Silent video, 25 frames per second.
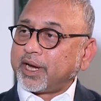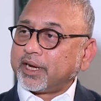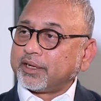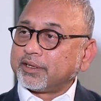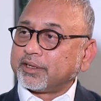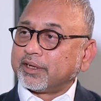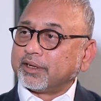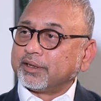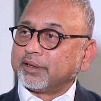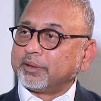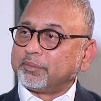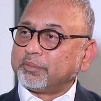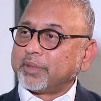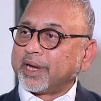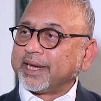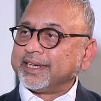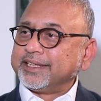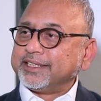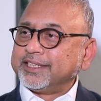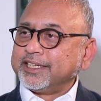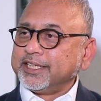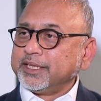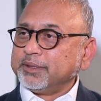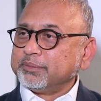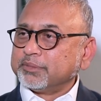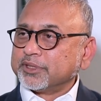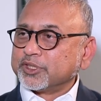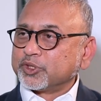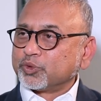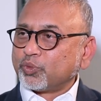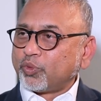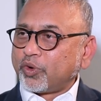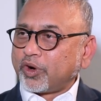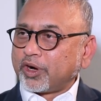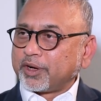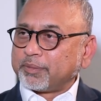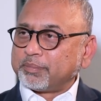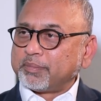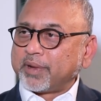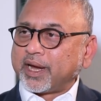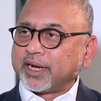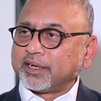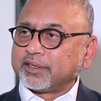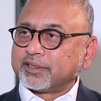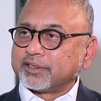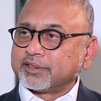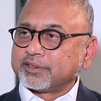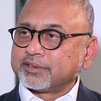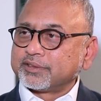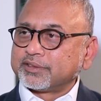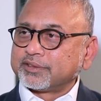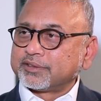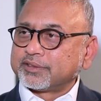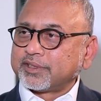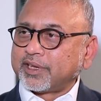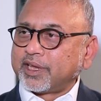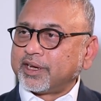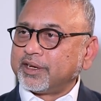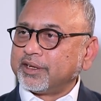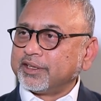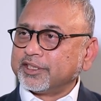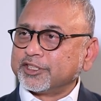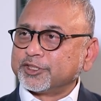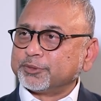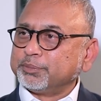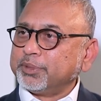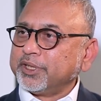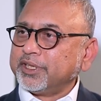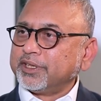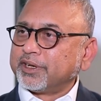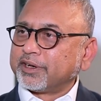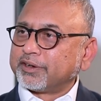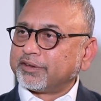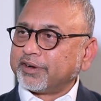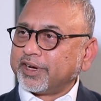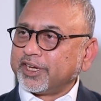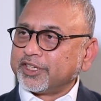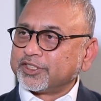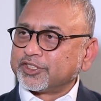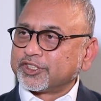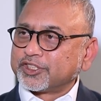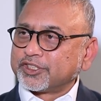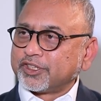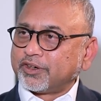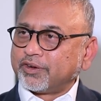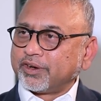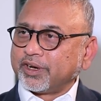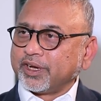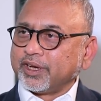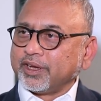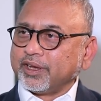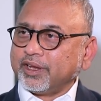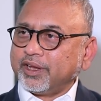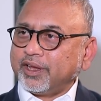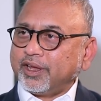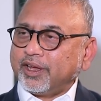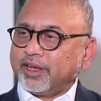matter. My team is what matters, and it's been a great story.